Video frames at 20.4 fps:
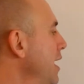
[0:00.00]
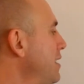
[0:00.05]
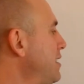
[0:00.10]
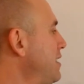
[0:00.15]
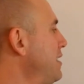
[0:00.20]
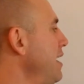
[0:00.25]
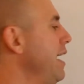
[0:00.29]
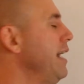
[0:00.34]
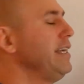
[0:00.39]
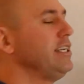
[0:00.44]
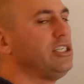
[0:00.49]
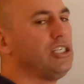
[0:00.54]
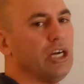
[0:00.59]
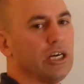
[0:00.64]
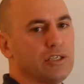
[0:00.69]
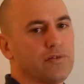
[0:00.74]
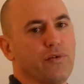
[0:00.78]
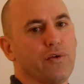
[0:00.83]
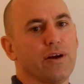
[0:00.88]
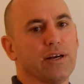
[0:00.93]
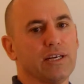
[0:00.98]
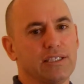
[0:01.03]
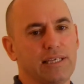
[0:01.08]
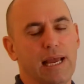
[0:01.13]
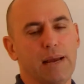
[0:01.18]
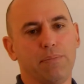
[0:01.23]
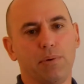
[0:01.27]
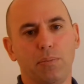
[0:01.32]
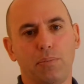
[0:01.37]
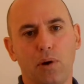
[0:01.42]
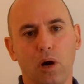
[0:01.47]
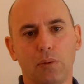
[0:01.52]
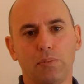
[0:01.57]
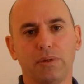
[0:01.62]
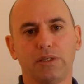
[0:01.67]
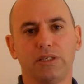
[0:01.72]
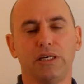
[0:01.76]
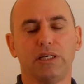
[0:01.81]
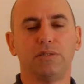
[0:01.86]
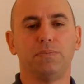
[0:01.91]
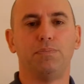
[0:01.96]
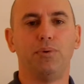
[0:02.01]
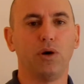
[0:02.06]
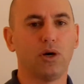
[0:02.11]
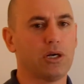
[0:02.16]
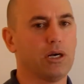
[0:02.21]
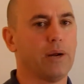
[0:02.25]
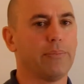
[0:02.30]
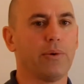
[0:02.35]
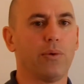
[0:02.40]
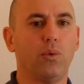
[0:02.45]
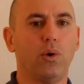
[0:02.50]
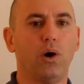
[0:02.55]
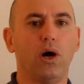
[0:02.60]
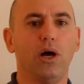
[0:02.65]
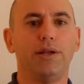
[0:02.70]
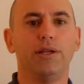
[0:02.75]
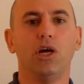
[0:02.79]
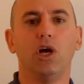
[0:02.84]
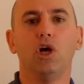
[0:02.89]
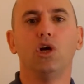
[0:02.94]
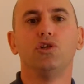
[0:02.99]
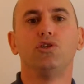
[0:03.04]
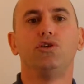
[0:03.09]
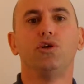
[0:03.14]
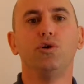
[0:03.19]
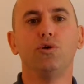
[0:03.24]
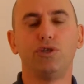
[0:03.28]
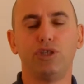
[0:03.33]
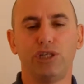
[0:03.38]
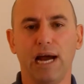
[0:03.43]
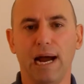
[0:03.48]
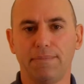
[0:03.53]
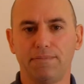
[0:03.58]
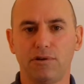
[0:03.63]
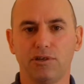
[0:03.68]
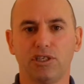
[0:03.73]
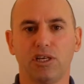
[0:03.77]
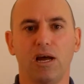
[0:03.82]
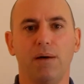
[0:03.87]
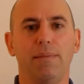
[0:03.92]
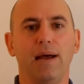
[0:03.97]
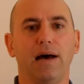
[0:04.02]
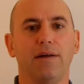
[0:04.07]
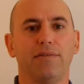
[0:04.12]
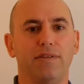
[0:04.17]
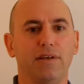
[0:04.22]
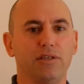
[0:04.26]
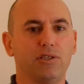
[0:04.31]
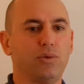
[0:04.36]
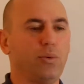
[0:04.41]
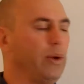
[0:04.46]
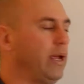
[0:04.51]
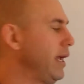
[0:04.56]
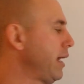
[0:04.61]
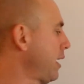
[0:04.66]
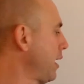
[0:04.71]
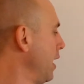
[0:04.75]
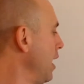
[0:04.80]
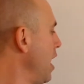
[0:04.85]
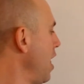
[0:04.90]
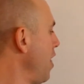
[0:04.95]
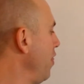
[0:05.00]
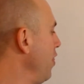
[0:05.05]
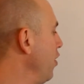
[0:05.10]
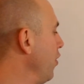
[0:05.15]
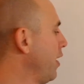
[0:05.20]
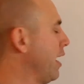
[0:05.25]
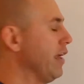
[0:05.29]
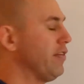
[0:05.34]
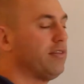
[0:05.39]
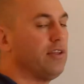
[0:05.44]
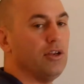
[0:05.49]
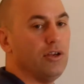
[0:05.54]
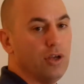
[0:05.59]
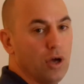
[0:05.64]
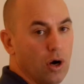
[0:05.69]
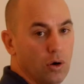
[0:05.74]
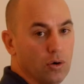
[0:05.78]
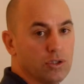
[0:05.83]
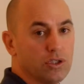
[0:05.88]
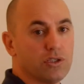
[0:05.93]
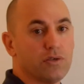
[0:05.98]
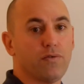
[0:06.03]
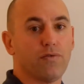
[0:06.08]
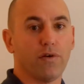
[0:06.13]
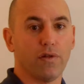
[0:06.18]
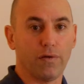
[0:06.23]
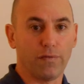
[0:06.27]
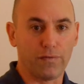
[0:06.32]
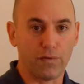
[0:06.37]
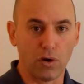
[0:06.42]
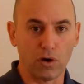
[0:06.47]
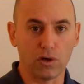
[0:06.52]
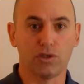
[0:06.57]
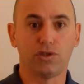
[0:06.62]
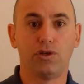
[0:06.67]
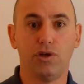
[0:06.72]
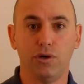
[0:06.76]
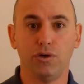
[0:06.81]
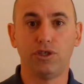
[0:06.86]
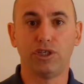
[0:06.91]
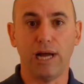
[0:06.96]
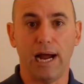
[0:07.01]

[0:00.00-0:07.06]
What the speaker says: let's say, just for example purposes, book number 1, 2 chapters come out this week. They'll get the notes for the first 2